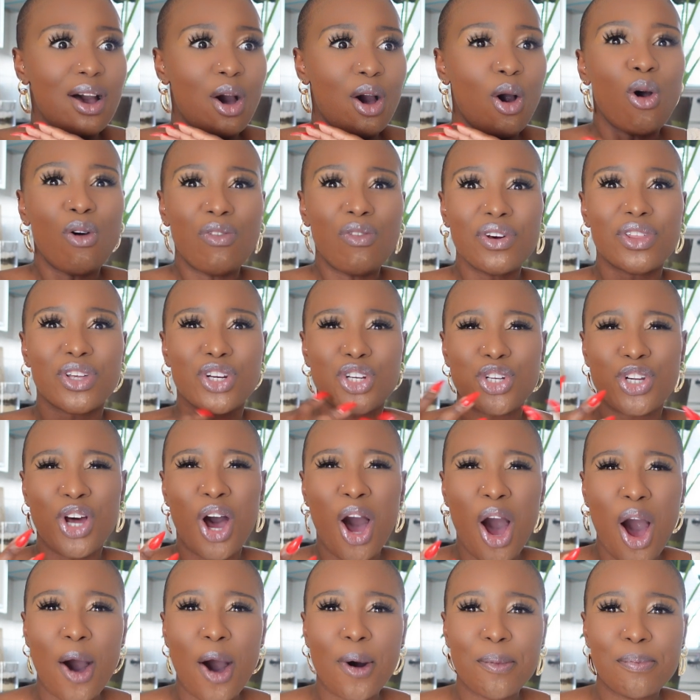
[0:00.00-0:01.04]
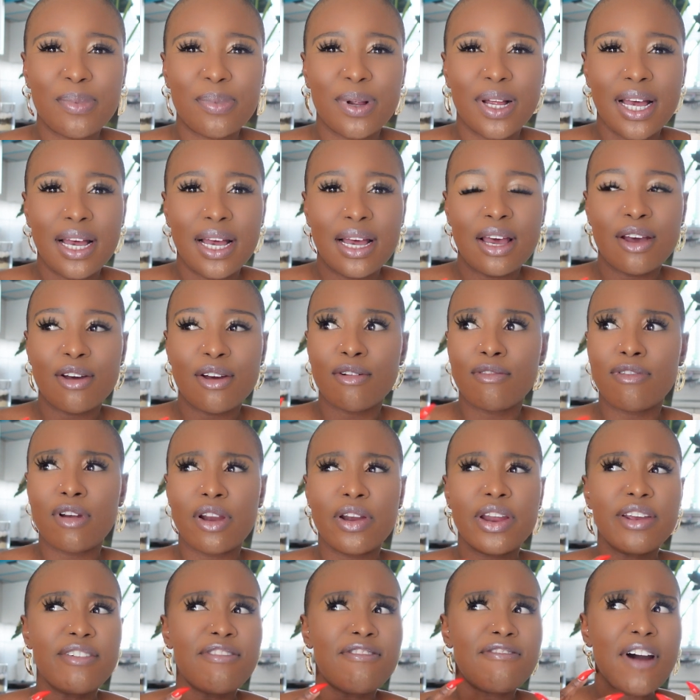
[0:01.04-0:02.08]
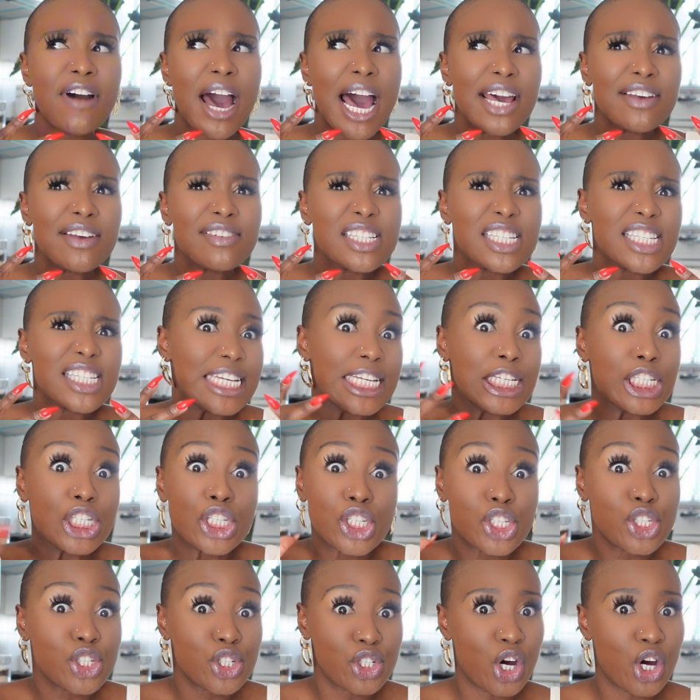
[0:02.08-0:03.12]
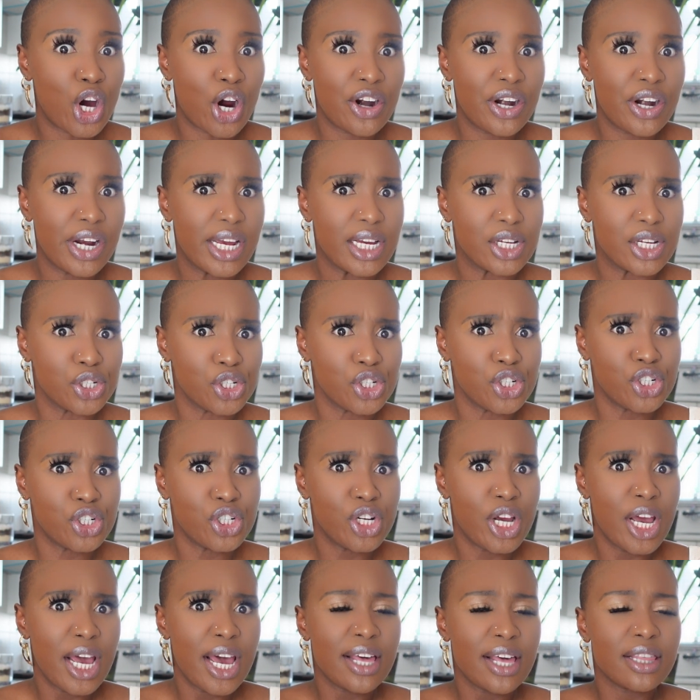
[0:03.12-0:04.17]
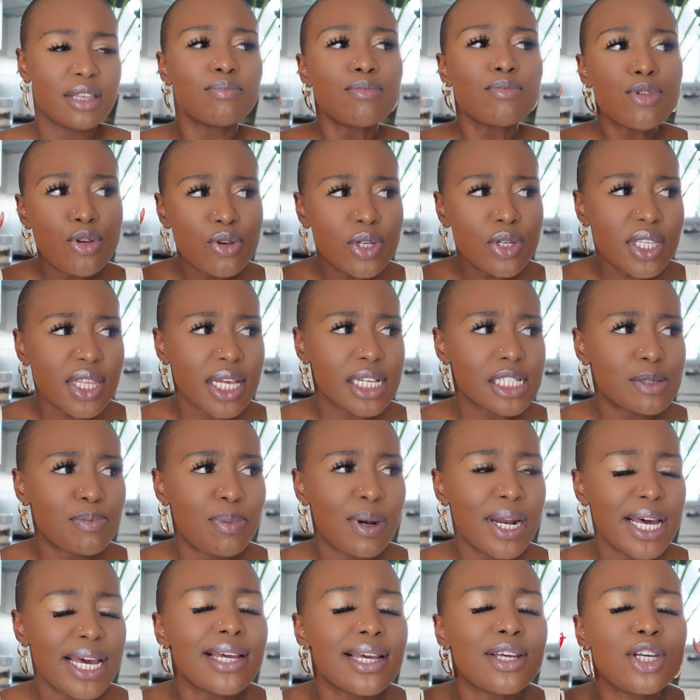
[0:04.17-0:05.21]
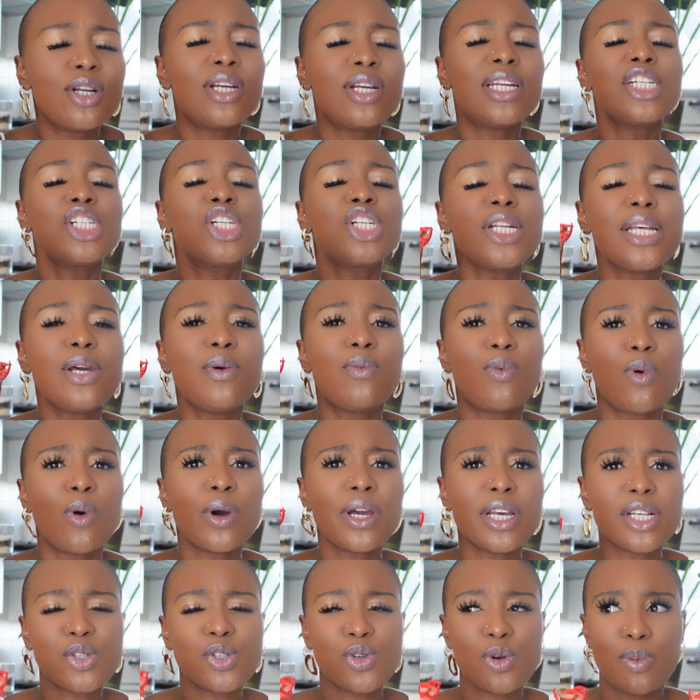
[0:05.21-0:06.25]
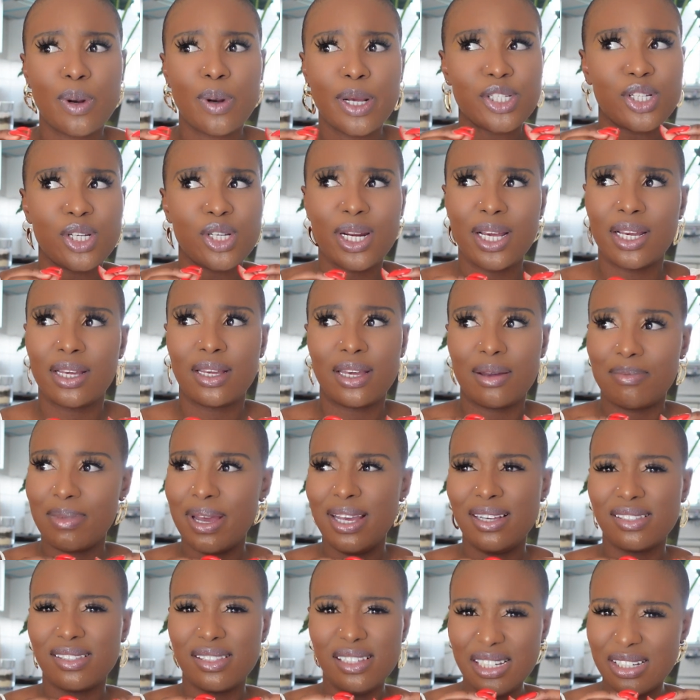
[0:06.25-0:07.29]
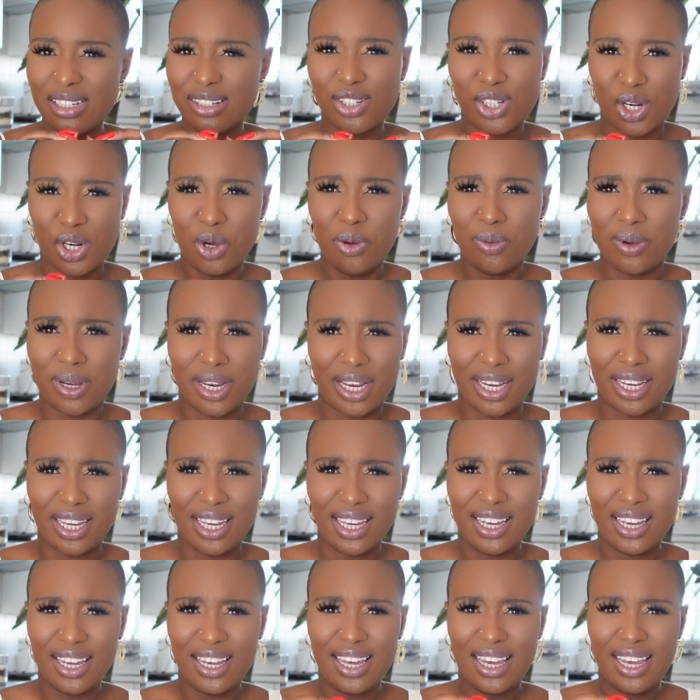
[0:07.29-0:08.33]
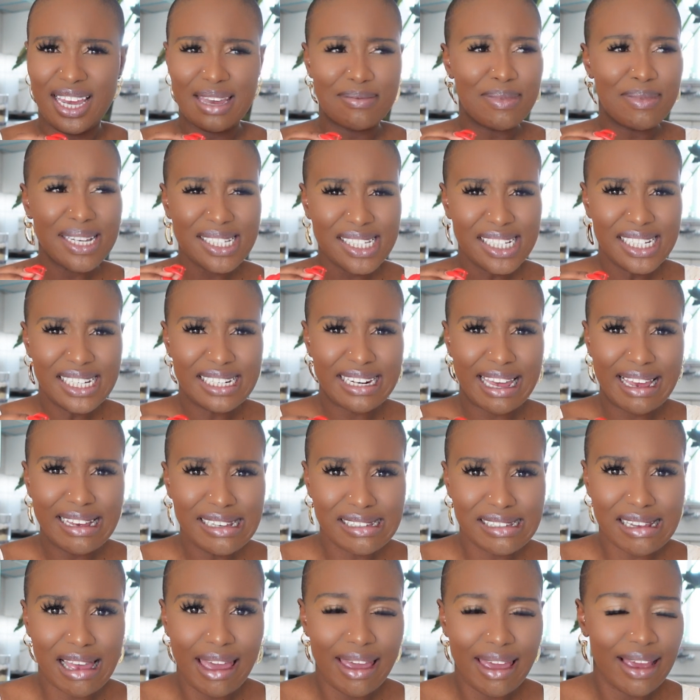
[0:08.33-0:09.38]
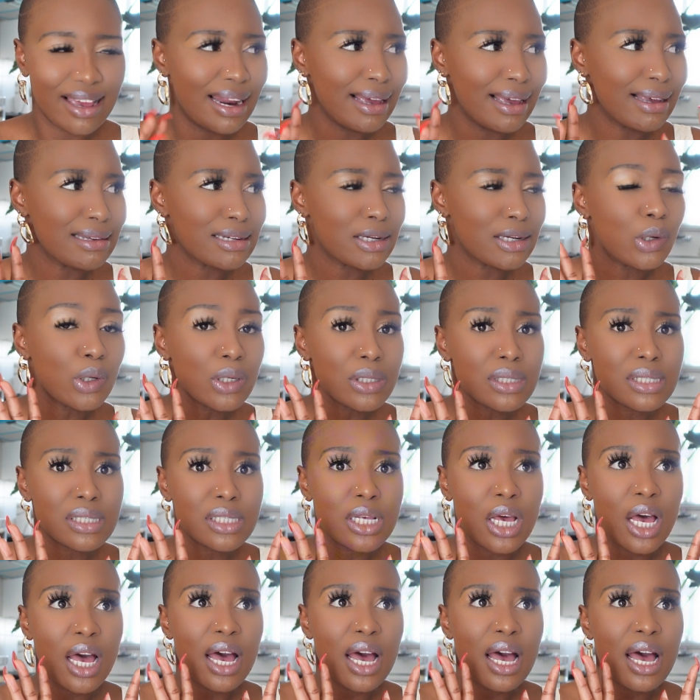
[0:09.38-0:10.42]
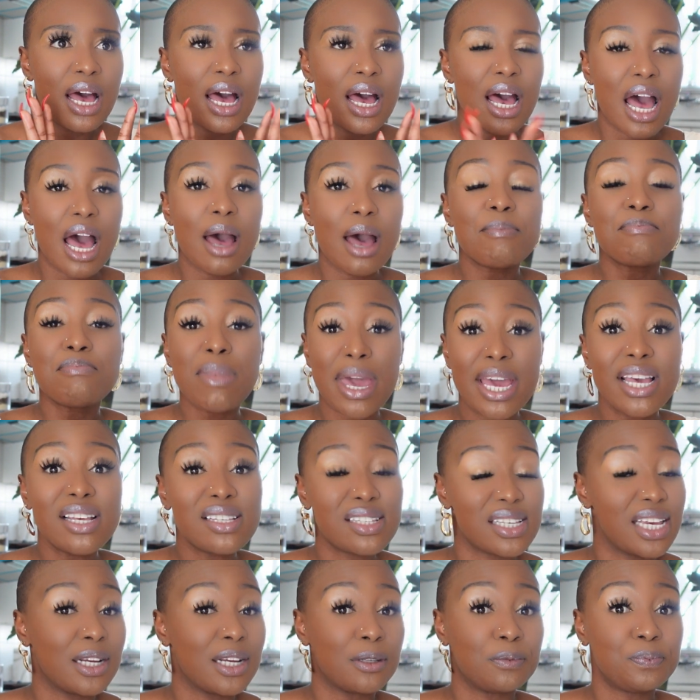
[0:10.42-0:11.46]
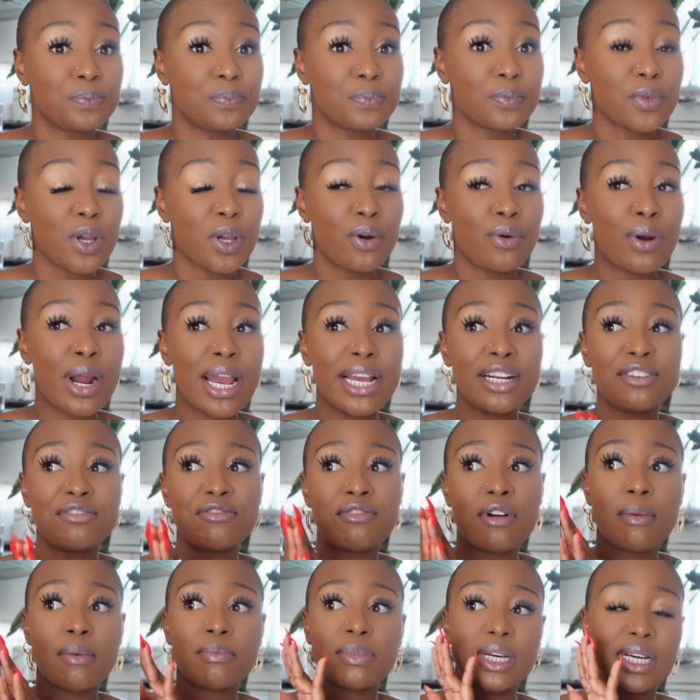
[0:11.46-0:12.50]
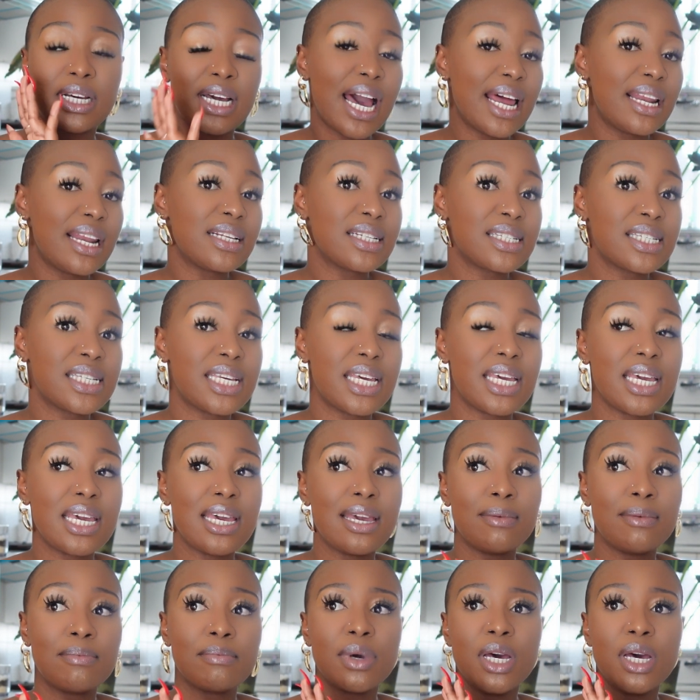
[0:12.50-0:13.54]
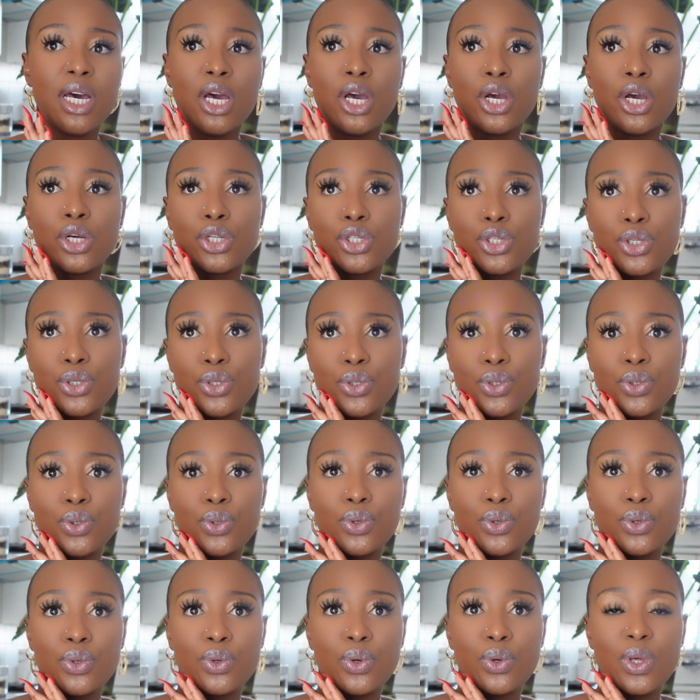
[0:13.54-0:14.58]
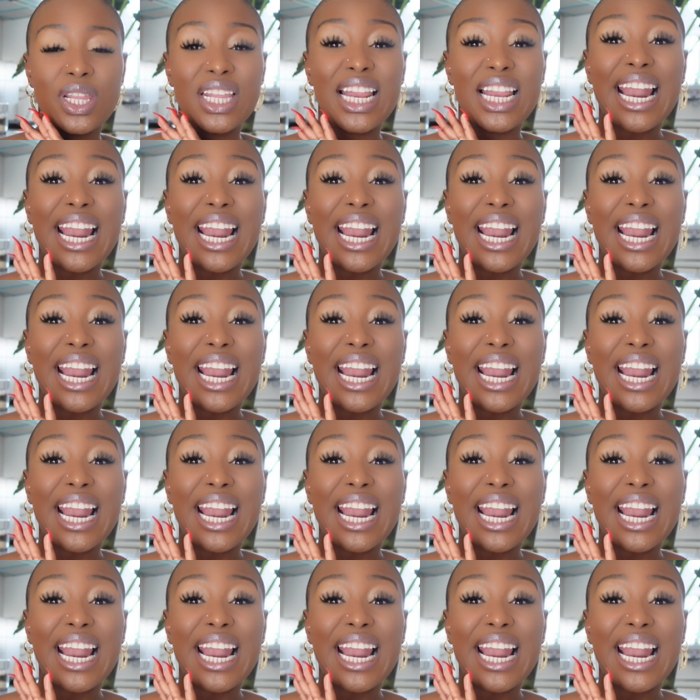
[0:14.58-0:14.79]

over the top, very 5-6 star-ish. The music that's playing, you literally walk into a place and you're like, am I still in Joburg? Am I still in SA? Like, it looks amazing, right? From the color scheme to the